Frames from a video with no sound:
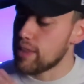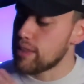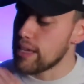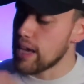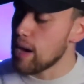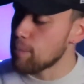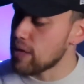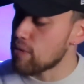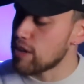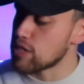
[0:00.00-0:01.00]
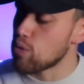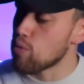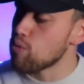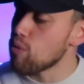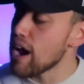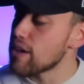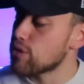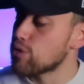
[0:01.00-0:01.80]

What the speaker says: the up that runs right